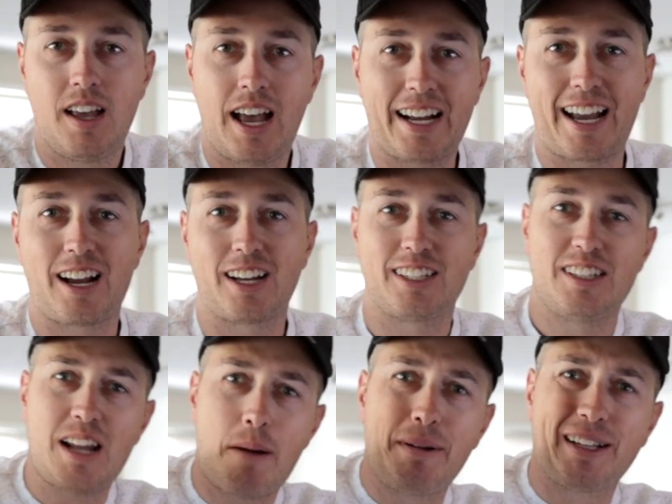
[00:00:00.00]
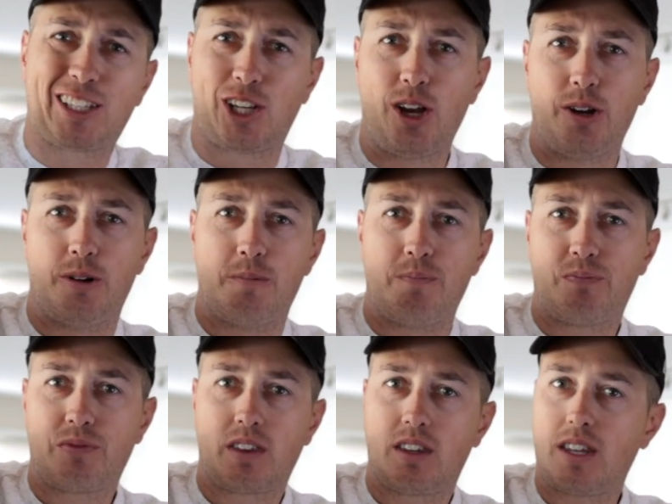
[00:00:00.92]
Okay guys, number
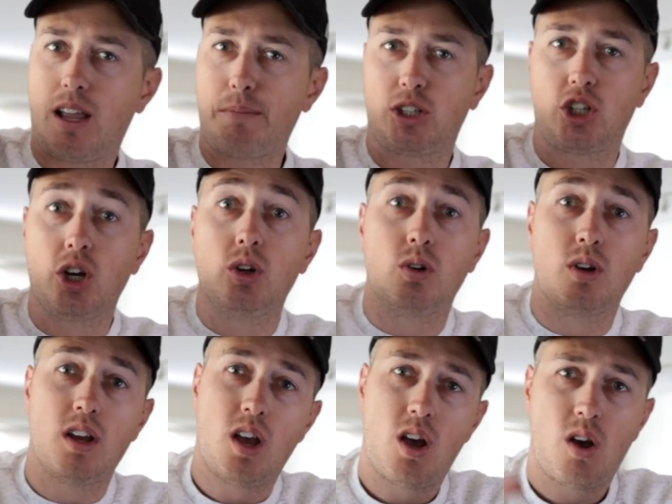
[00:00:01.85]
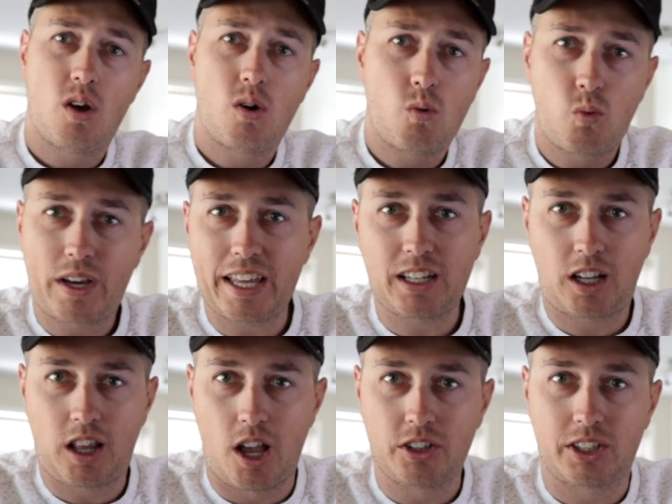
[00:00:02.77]
two, we're getting
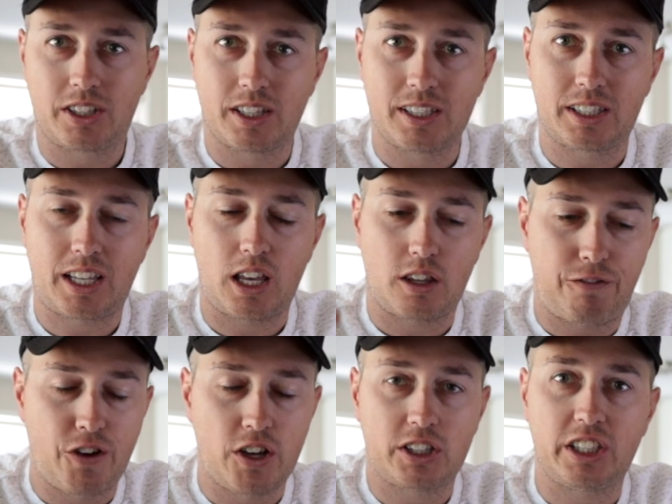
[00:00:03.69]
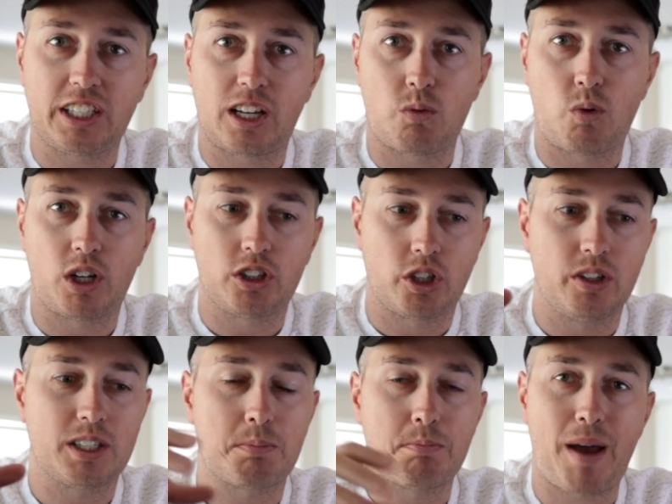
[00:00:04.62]
closer to the ski. The first thing you're gonna wanna
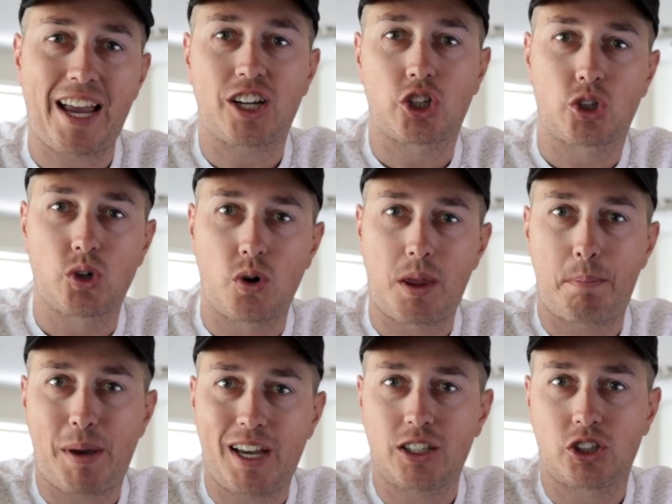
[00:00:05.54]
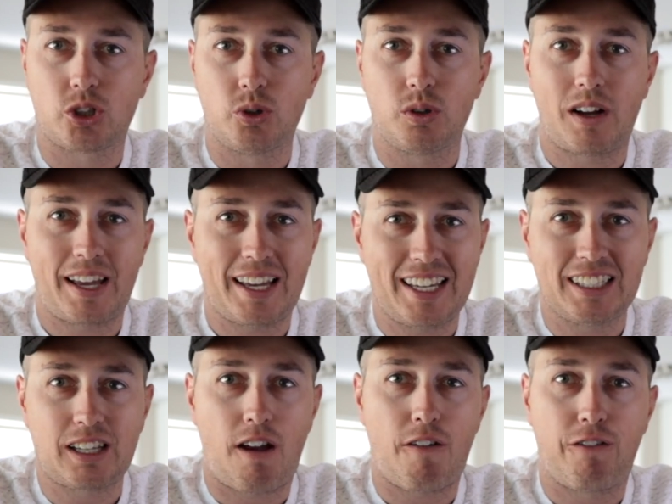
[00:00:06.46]
do is make sure the petrol
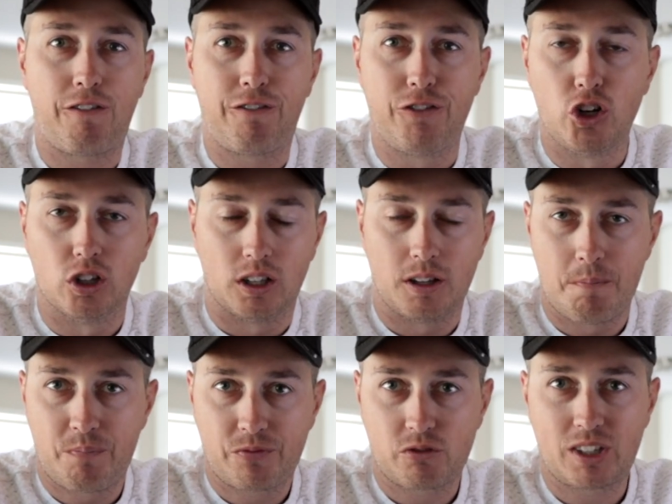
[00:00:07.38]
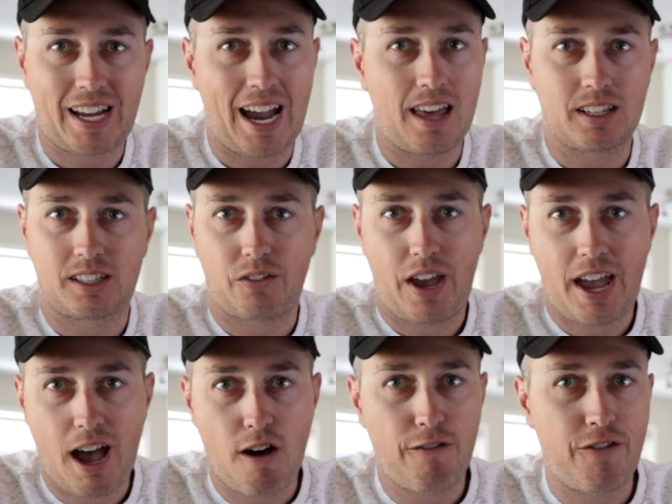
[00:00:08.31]
is full. Regardless of how